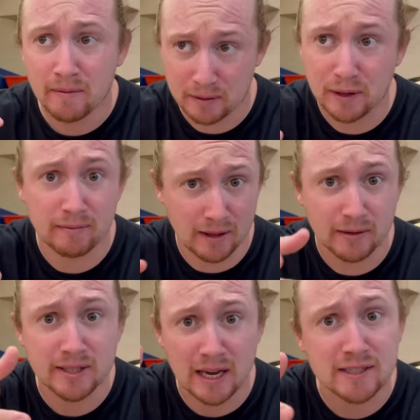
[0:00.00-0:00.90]
I think, like
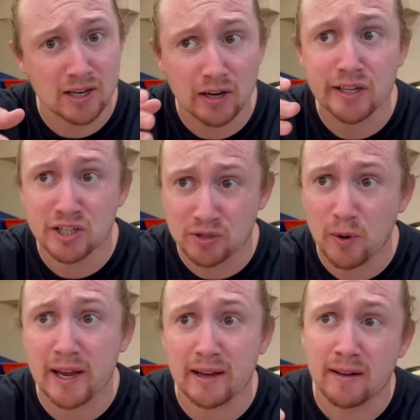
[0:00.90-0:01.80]
you say, it's slightly
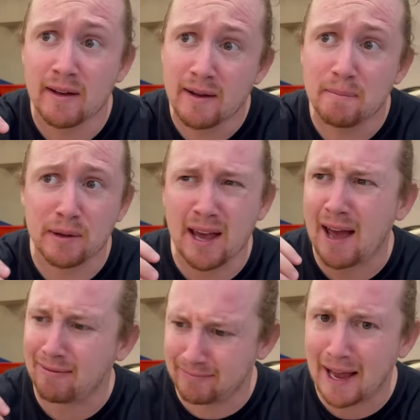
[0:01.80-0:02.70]
sweet. But yeah,
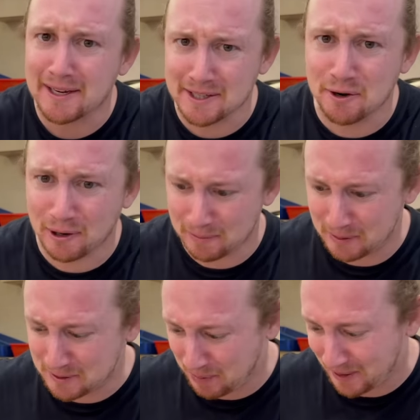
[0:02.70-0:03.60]
that is incredibly
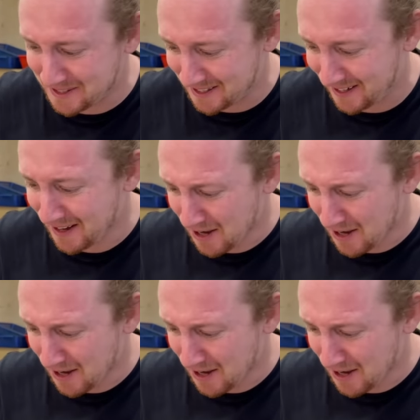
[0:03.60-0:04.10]
spicy.